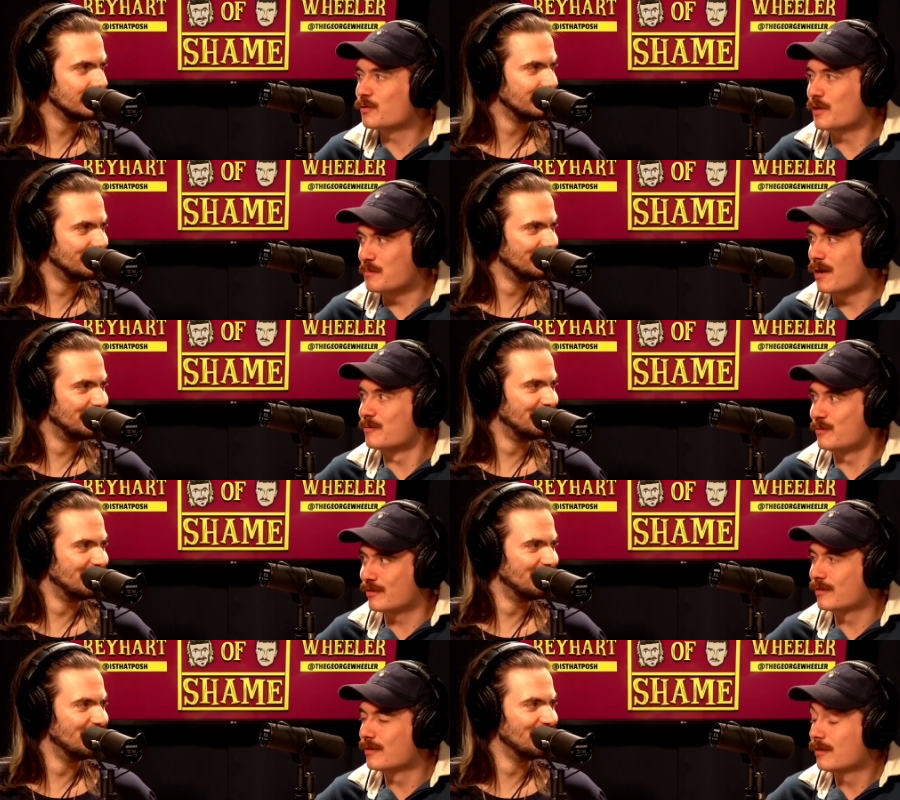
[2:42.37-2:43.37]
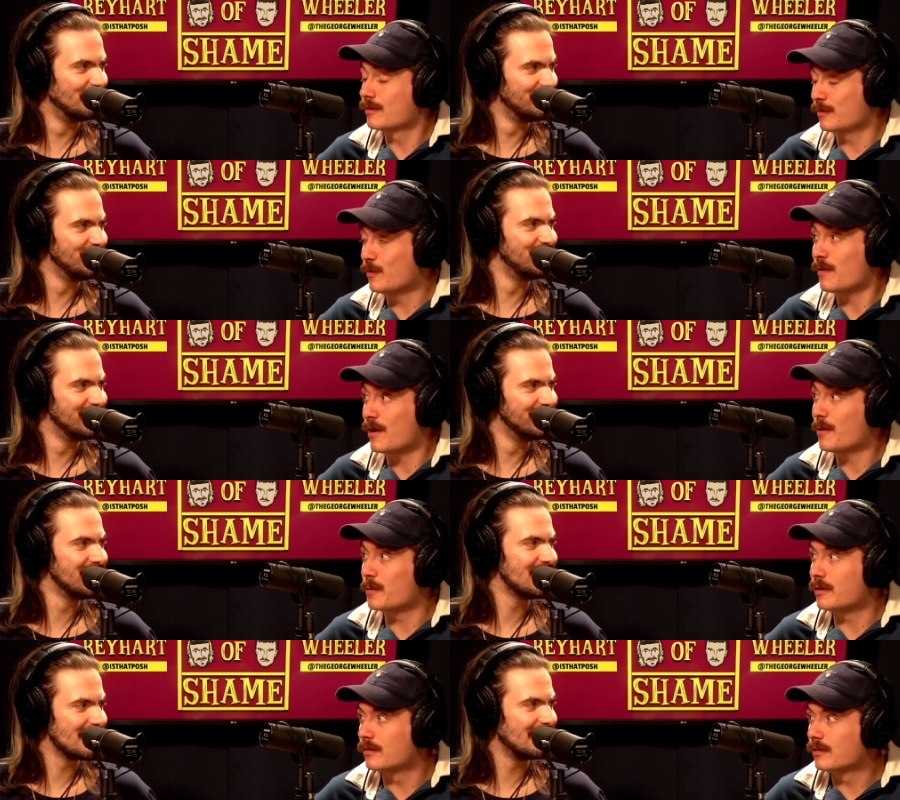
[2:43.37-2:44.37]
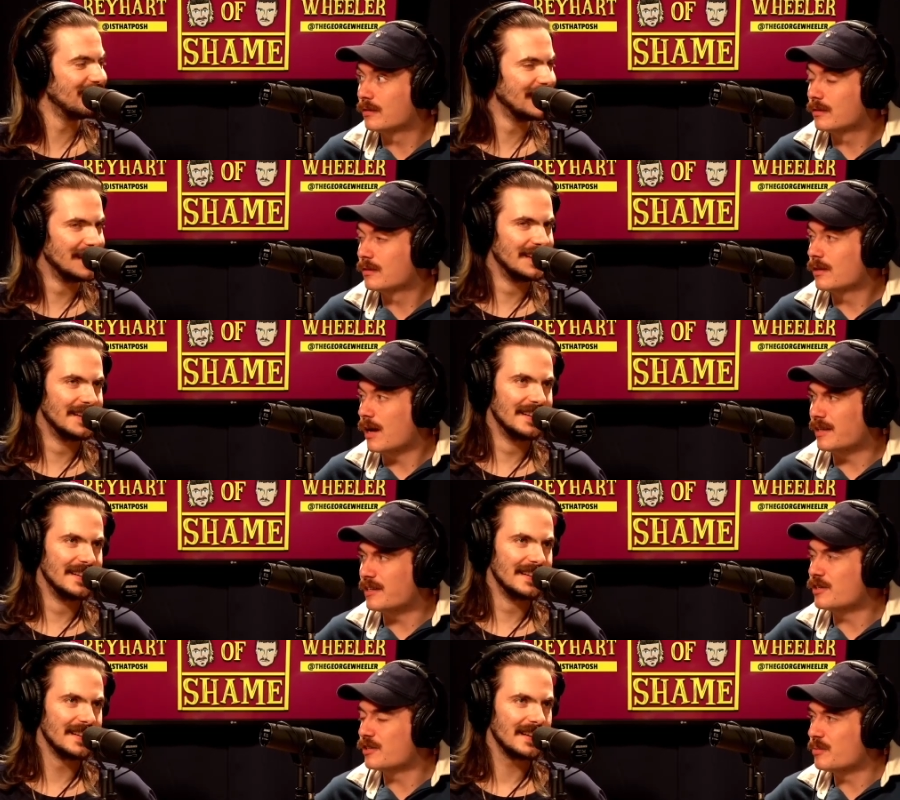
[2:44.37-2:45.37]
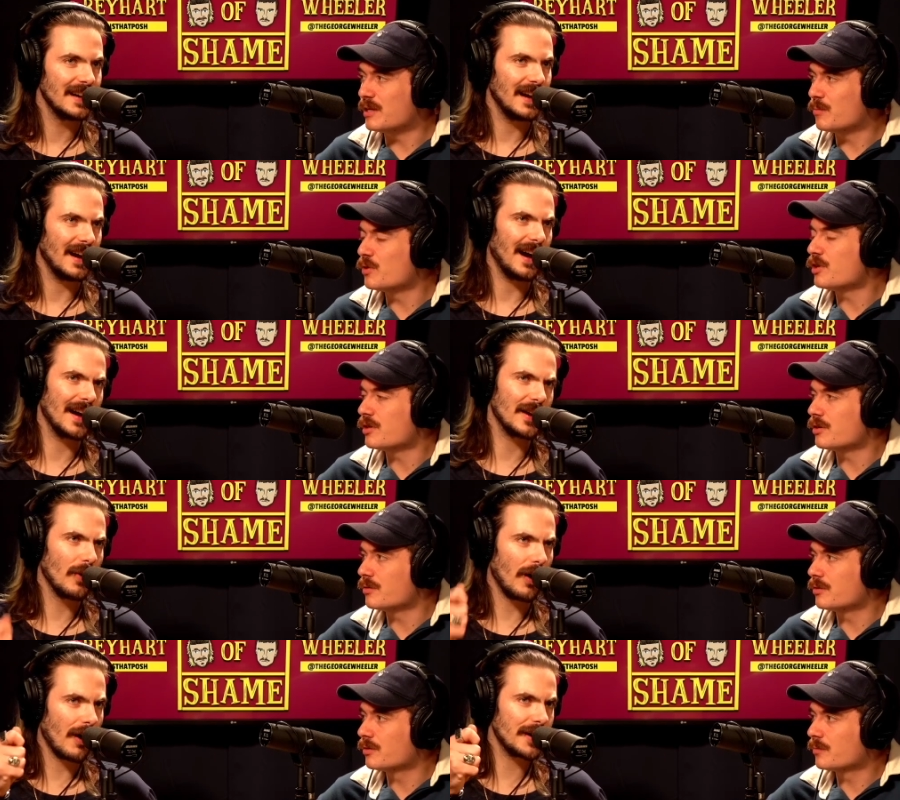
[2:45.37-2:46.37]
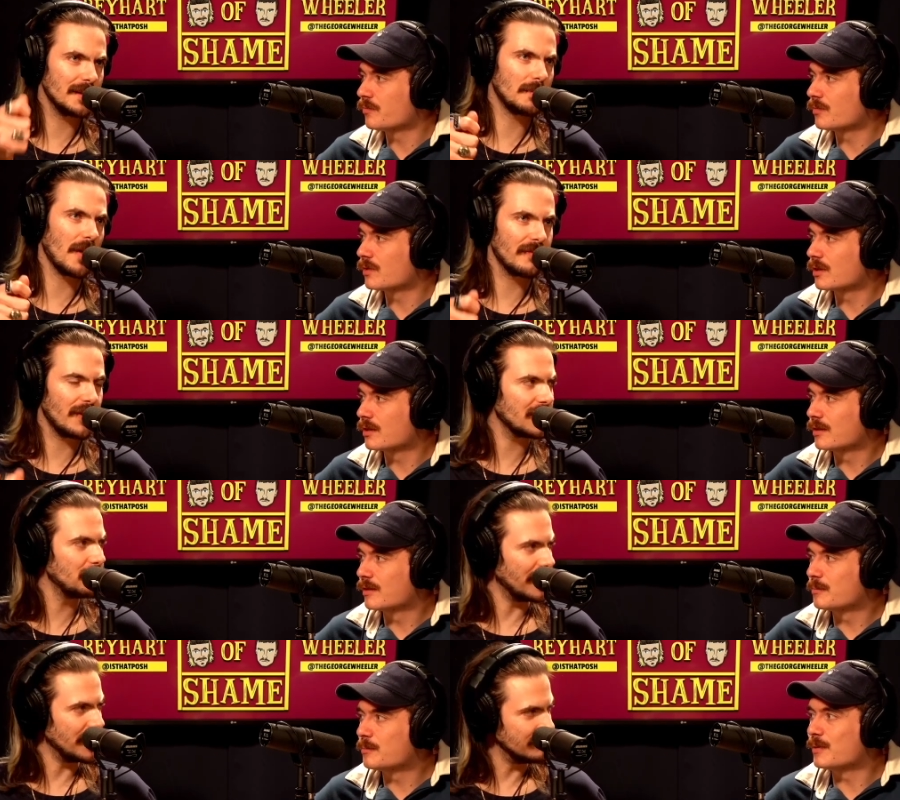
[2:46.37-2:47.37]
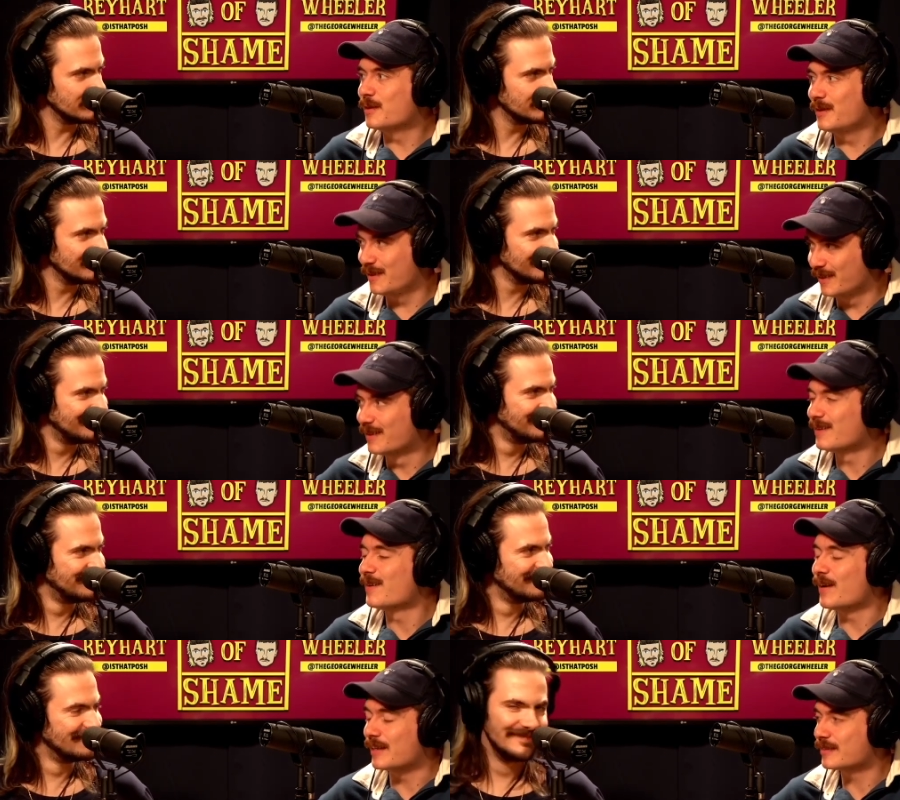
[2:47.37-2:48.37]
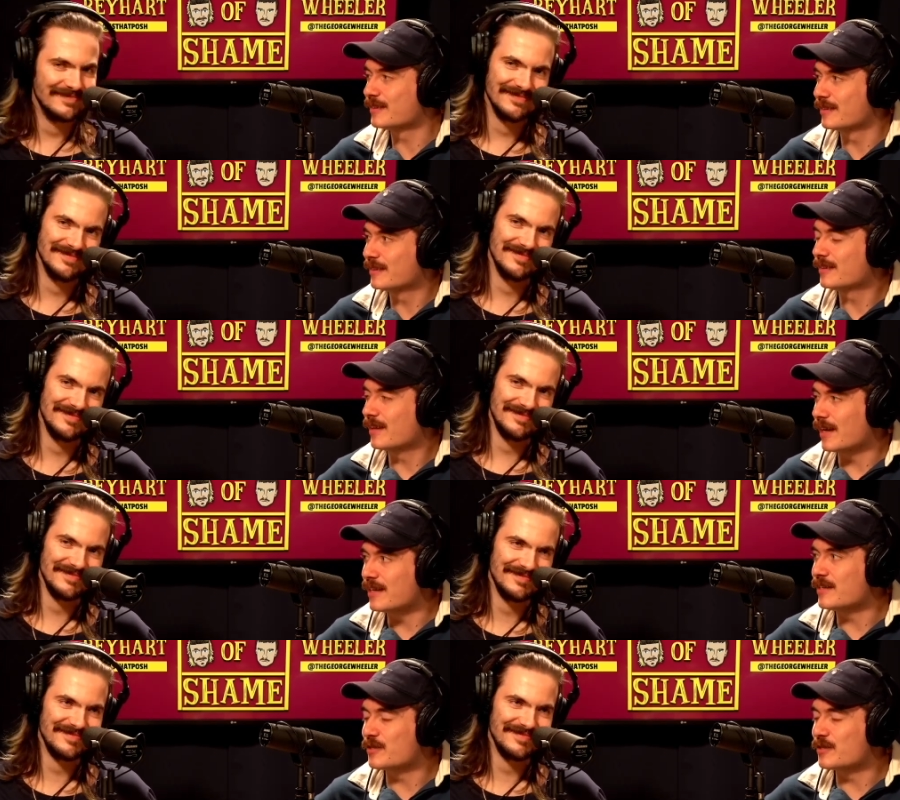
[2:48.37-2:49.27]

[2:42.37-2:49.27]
Speaker 1: Three months. That's a lot of heroin. And then you're gonna be what? I go hard in the motherfucking paint. nice. And then